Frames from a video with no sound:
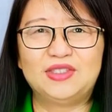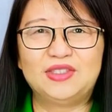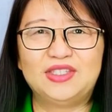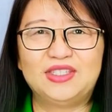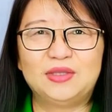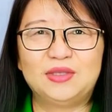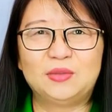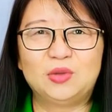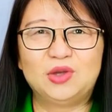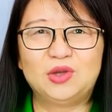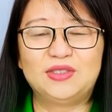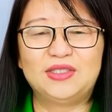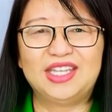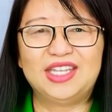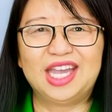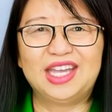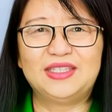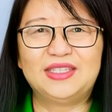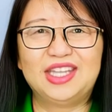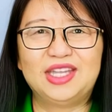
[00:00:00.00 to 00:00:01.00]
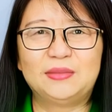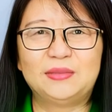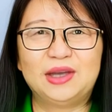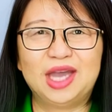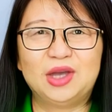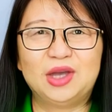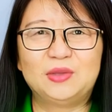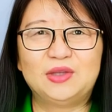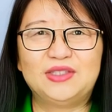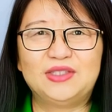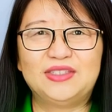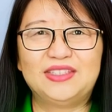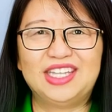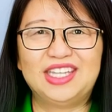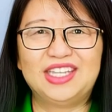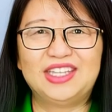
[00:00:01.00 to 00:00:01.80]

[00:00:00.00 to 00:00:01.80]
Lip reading: To support the Allied powers